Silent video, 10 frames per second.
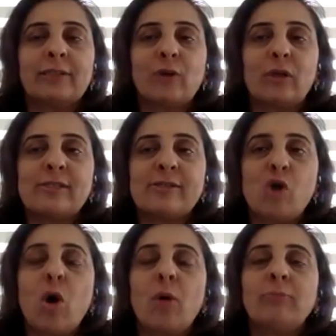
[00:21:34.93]
called
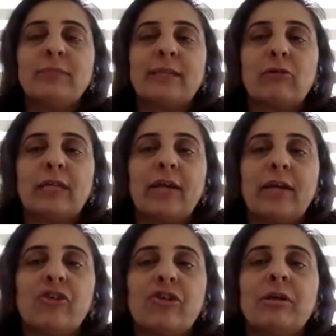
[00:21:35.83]
SOM, South
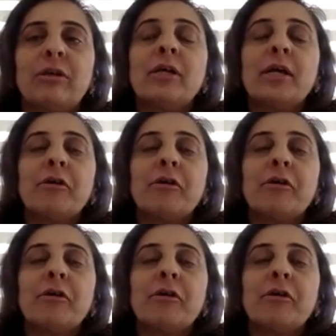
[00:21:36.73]
Asian